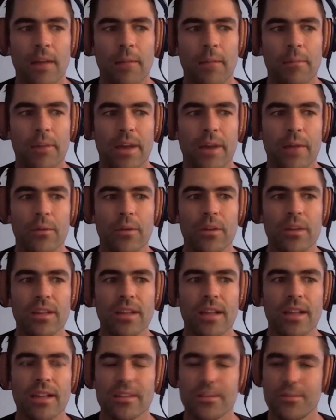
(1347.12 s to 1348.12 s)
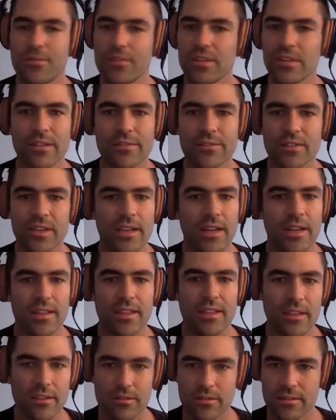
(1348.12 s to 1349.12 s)
But I really like the feel of it. I
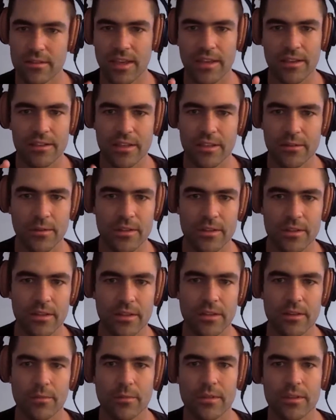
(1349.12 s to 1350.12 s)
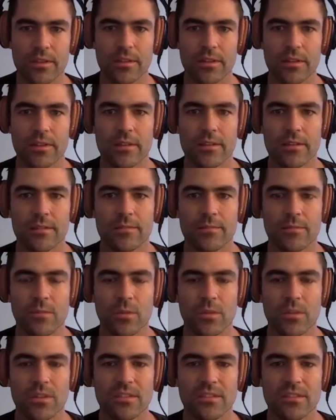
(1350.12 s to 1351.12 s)
think you nailed it with the
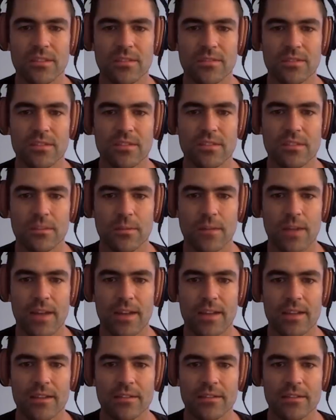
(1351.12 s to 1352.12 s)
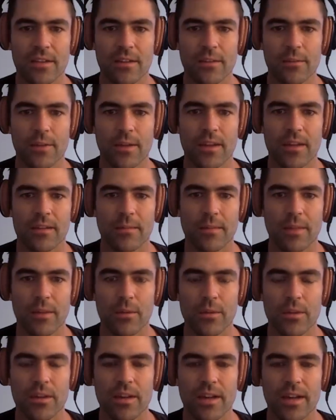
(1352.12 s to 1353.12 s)
stiffness of the racket. That was kind of right in my
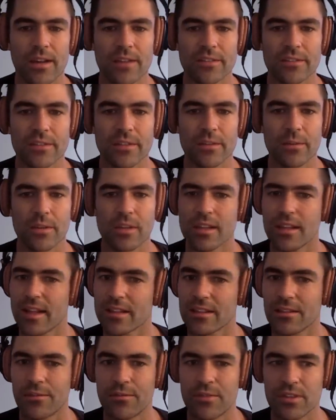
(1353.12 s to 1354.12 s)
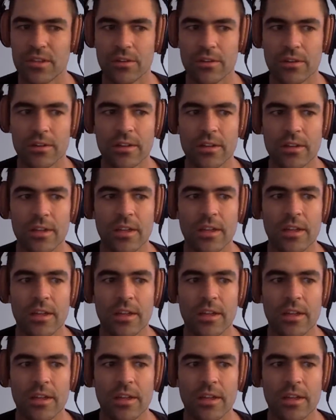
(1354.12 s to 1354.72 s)
wheelhouse. So I really like the feel.